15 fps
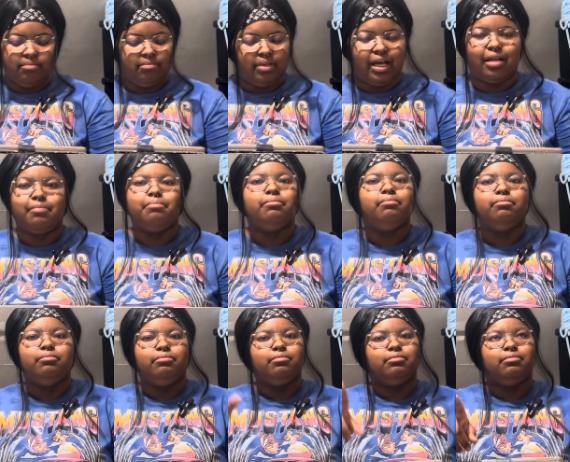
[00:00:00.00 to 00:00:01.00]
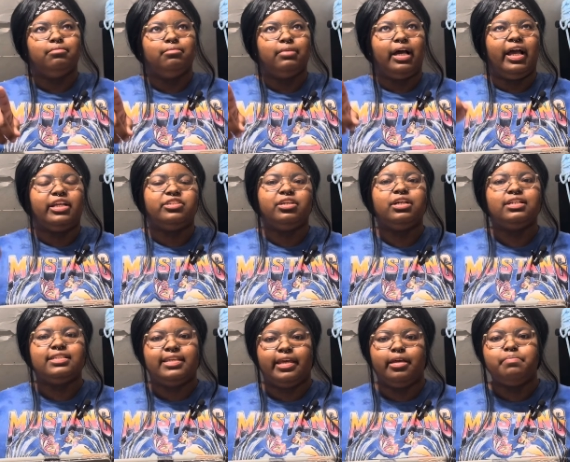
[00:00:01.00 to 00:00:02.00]
I I took
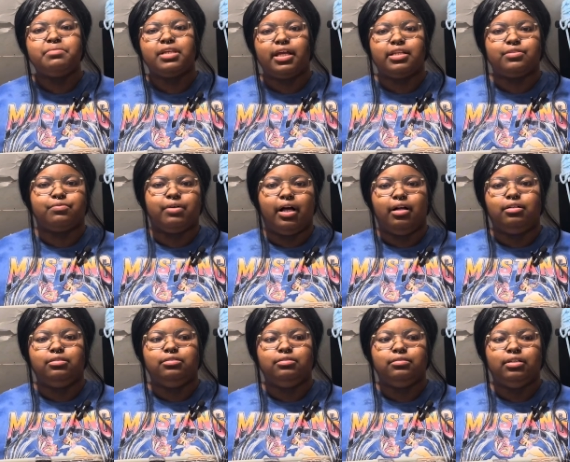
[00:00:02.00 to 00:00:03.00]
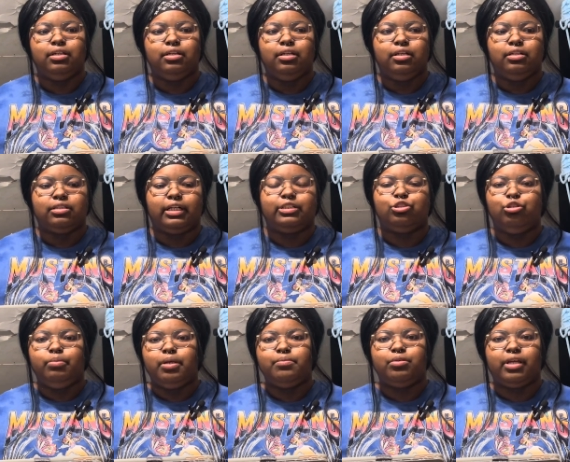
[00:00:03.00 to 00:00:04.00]
tips as well. Like 2
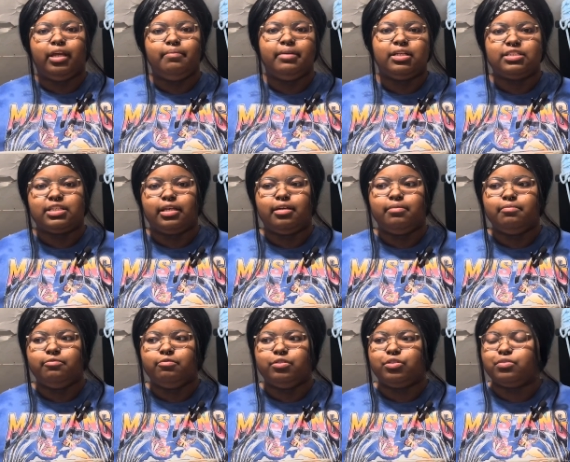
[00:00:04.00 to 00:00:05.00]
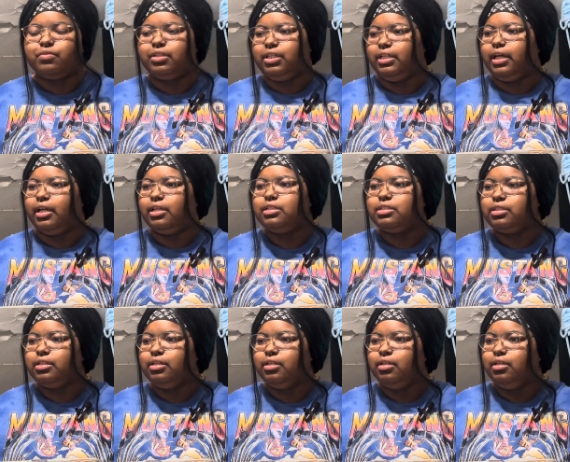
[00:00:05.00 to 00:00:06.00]
people gave me a tip, which is really nice.
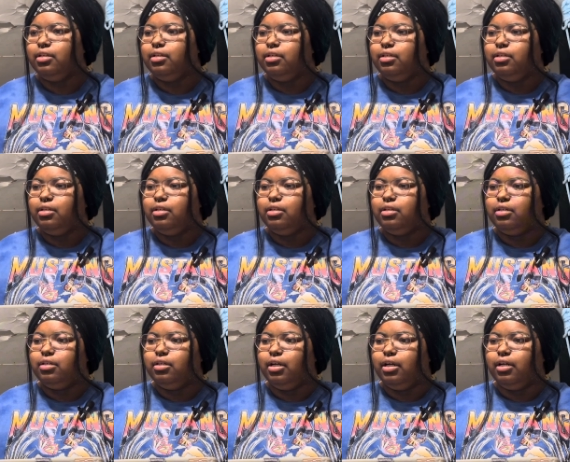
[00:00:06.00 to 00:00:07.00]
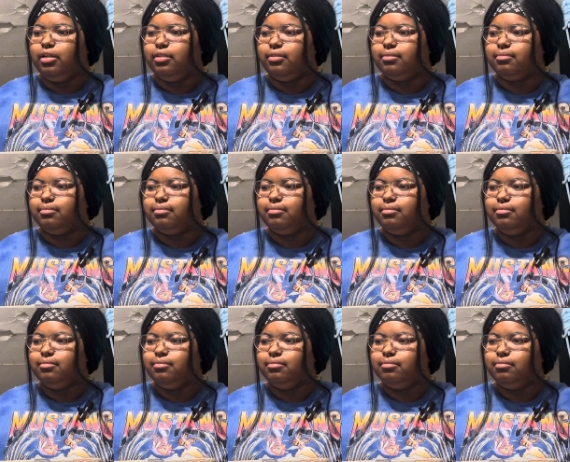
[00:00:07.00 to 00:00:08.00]
Um
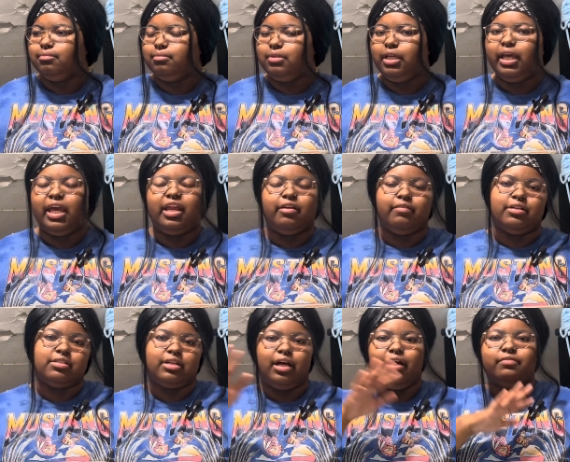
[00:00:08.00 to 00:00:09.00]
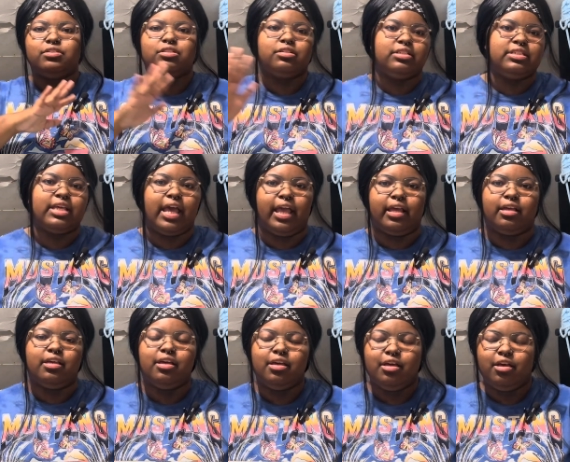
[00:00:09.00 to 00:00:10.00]
Anyways, I'm just gonna say
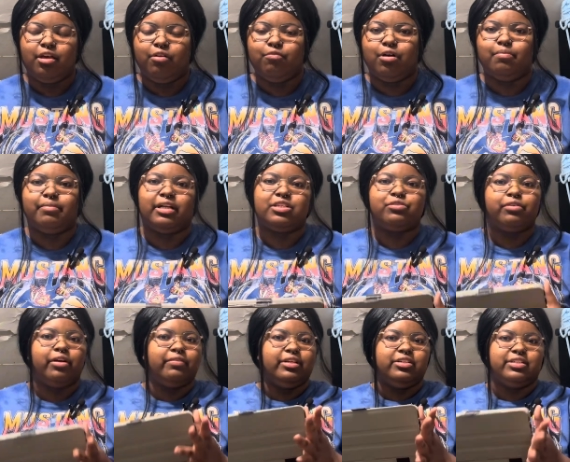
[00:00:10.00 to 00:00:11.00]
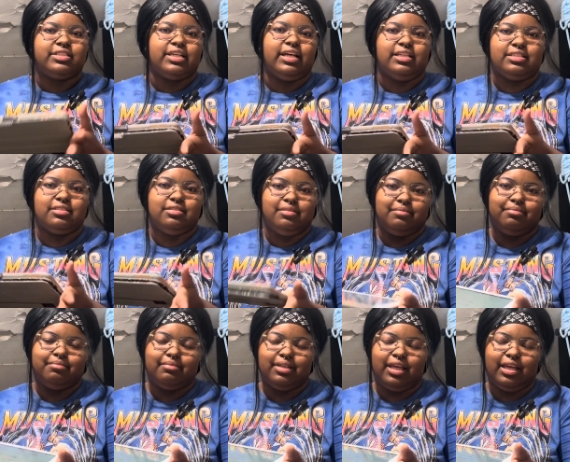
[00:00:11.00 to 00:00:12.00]
what my Square Reader says
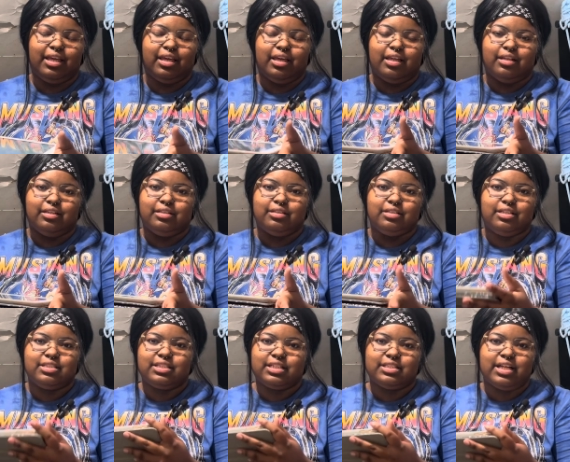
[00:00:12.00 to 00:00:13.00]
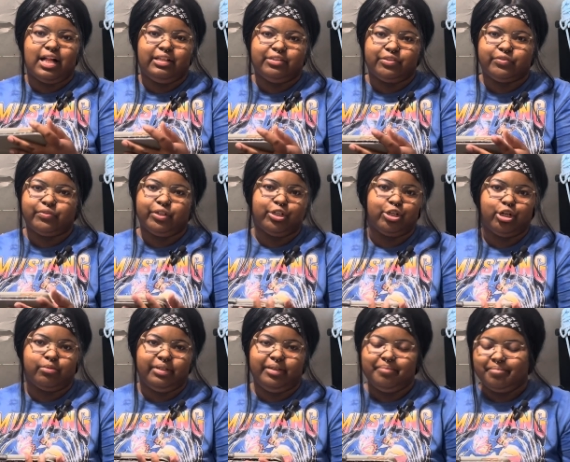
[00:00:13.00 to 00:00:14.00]
and the $6 for a
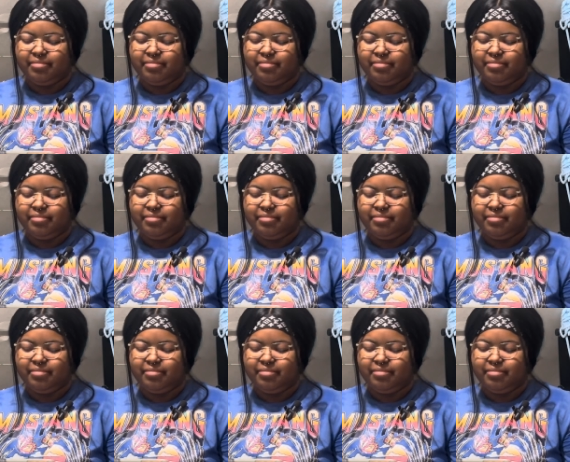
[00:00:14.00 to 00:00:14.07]
Kirby.